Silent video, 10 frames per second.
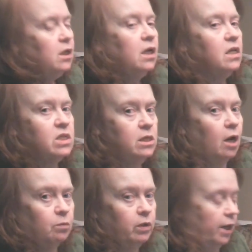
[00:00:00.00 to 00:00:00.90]
it's
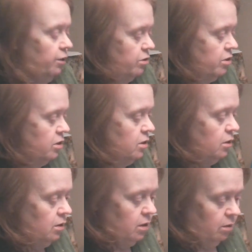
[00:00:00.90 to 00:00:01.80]
double layered,
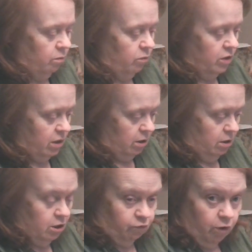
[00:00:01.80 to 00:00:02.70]
because
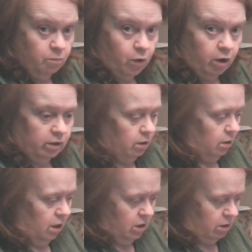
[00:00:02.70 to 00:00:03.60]
this front part
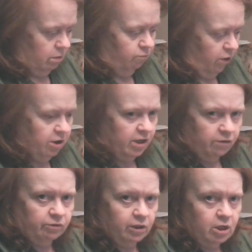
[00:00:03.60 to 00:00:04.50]
is very
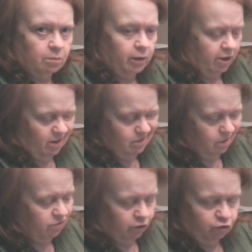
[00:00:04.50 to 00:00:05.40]
definitely double layered. There's
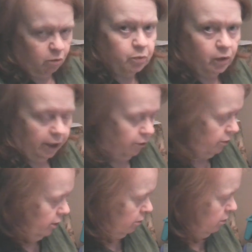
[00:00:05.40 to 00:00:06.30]
even a triple layer in
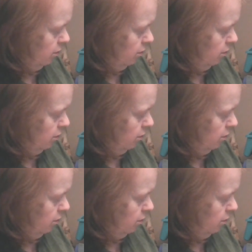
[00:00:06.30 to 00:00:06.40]
there.